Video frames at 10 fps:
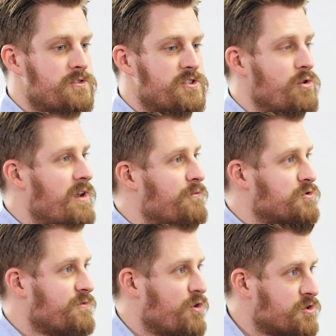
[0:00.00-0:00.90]
two
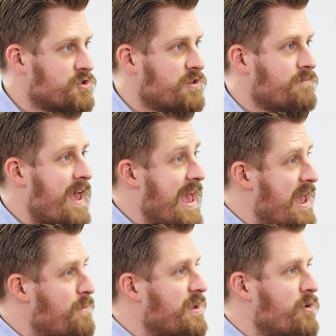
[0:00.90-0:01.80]
levels of oxygen,
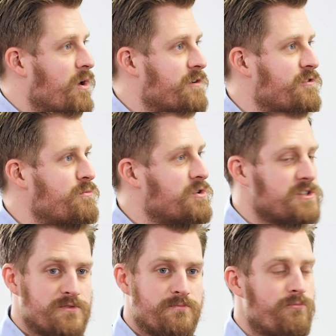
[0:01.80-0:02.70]
air being one of them, which
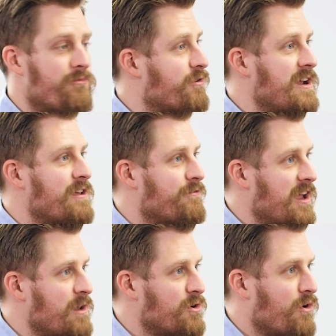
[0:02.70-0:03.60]
is freely
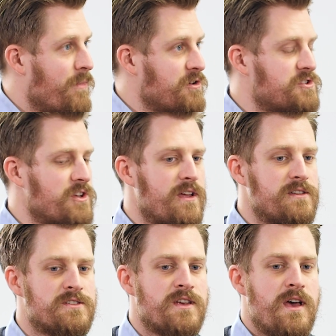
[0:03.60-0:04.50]
available on most
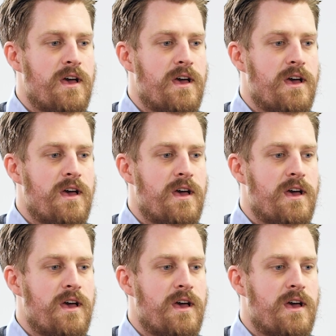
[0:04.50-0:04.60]
sites.